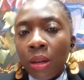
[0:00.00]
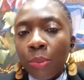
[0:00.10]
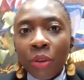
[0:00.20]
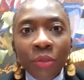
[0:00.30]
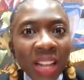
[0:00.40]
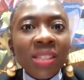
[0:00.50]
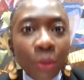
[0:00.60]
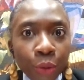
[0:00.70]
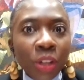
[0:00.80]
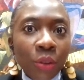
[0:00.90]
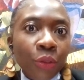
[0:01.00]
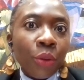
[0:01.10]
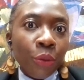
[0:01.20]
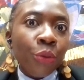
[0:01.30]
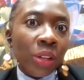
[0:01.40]
preventing
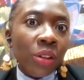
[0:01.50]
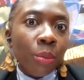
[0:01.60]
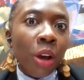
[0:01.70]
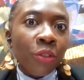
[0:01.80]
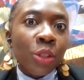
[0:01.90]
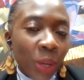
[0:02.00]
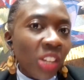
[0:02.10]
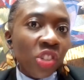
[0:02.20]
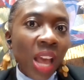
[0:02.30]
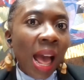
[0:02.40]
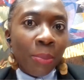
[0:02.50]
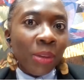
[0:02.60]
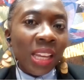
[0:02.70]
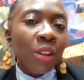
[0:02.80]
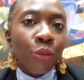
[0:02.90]
freedom of speech
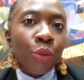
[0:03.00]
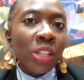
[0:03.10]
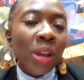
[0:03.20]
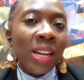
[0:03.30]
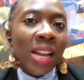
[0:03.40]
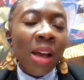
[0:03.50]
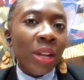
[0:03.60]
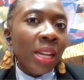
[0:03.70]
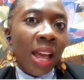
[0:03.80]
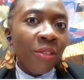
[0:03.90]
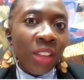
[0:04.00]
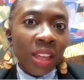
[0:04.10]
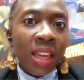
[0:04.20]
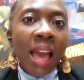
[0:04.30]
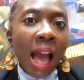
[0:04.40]
happening in France right now. And
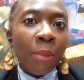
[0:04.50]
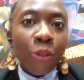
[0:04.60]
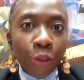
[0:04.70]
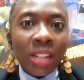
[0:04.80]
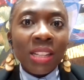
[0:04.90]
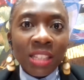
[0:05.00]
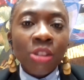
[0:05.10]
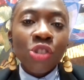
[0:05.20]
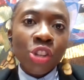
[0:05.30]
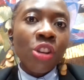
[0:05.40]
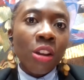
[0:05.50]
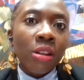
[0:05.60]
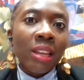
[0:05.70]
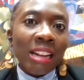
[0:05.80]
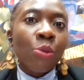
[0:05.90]
I'm afraid it's just going to
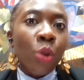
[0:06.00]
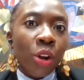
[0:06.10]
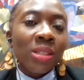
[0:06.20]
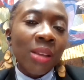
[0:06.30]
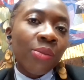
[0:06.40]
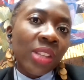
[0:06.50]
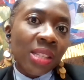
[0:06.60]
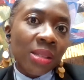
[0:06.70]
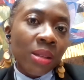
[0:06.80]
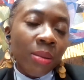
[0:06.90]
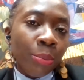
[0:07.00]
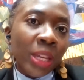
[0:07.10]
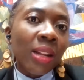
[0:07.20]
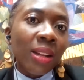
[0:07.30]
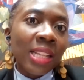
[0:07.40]
get worse if this
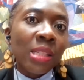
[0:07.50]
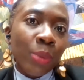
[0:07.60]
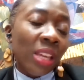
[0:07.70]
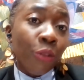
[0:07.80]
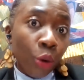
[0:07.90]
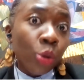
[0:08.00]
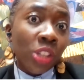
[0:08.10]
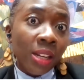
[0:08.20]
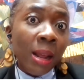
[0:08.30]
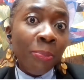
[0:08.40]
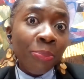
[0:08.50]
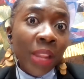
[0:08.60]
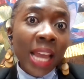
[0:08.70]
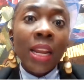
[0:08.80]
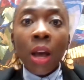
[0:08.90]
bill is being voted.
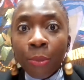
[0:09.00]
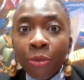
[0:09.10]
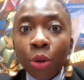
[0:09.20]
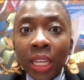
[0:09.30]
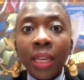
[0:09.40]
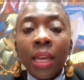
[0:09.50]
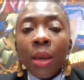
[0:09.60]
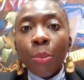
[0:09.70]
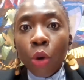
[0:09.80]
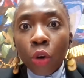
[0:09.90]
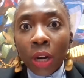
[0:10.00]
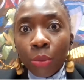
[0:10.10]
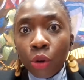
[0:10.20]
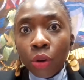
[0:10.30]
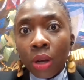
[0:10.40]
And hopefully more and
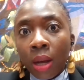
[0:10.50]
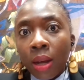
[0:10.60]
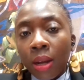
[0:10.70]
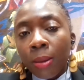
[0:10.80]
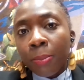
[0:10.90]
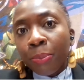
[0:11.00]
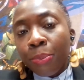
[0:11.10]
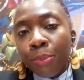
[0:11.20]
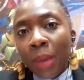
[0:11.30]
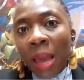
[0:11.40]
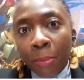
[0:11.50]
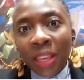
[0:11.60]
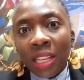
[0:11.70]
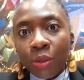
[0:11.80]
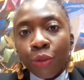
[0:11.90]
more
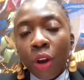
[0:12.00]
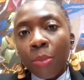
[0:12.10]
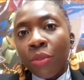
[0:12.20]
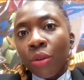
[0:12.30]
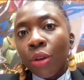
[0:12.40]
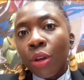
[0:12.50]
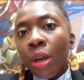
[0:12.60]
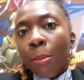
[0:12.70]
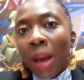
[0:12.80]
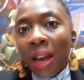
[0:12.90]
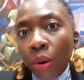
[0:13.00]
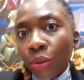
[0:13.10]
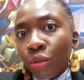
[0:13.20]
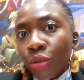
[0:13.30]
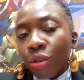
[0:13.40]
MPs from the
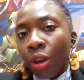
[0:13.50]
Macron's